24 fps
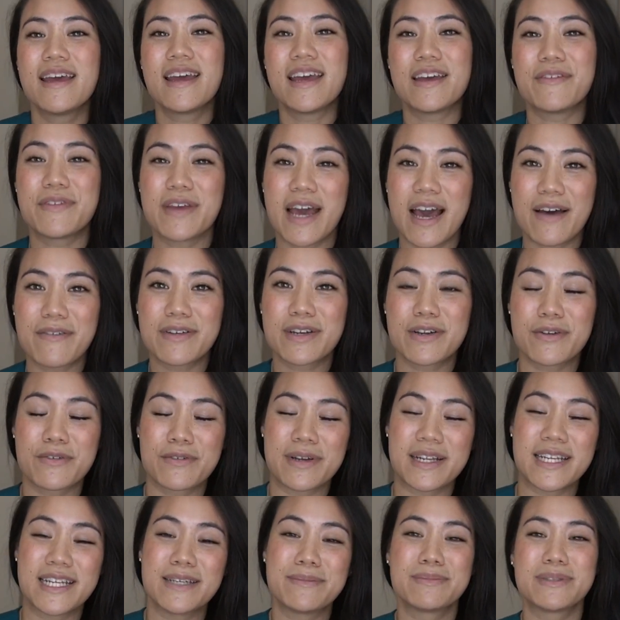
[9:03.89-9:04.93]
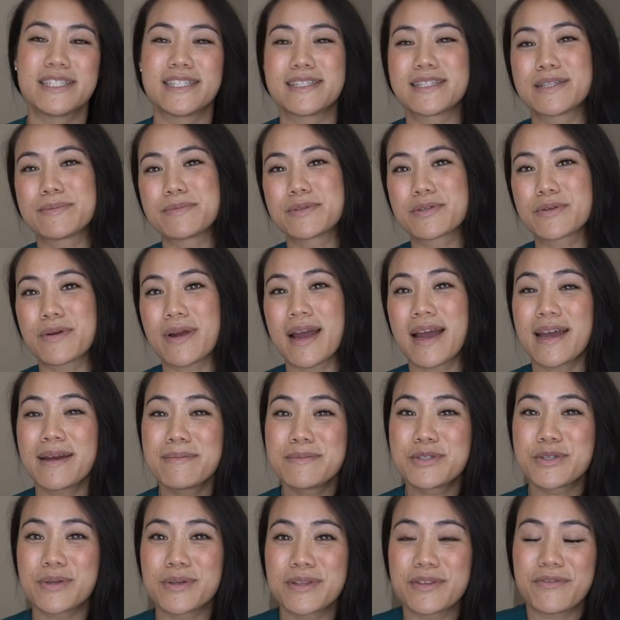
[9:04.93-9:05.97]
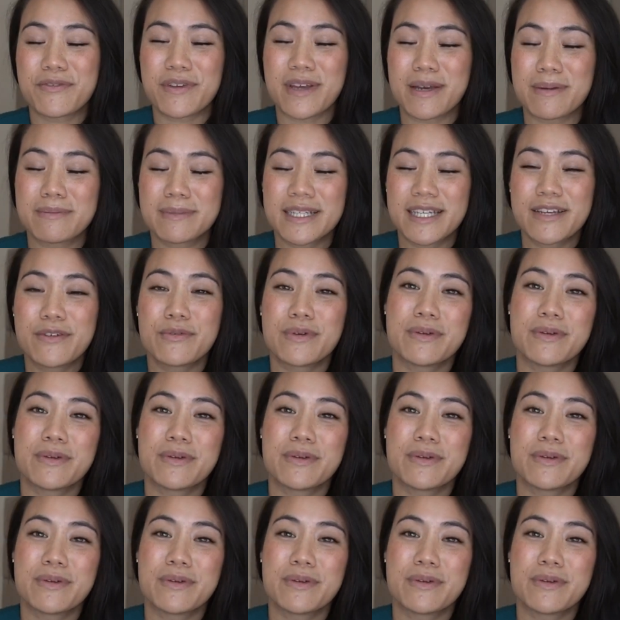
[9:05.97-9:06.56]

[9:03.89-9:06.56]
If you haven't already, please subscribe, join the family.